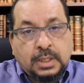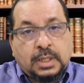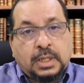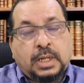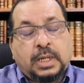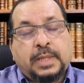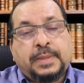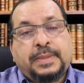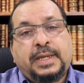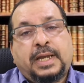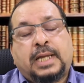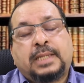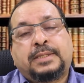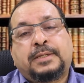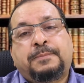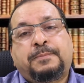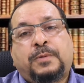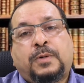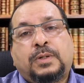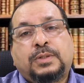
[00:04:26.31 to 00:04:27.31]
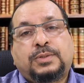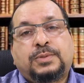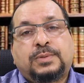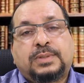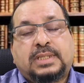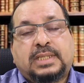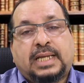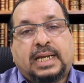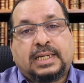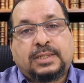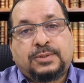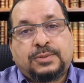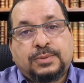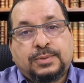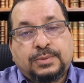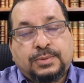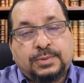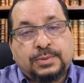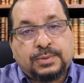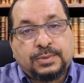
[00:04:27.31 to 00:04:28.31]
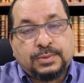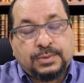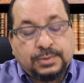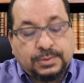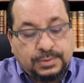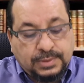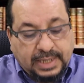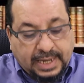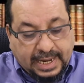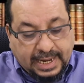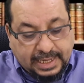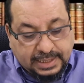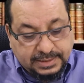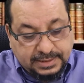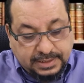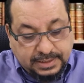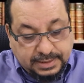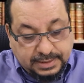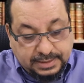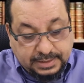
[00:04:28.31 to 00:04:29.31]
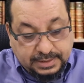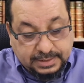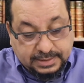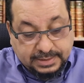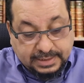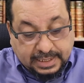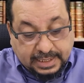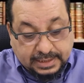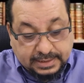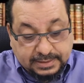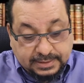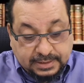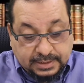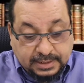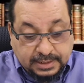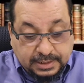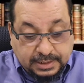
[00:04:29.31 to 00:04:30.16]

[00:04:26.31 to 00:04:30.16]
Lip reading: The other point we would like to add here is that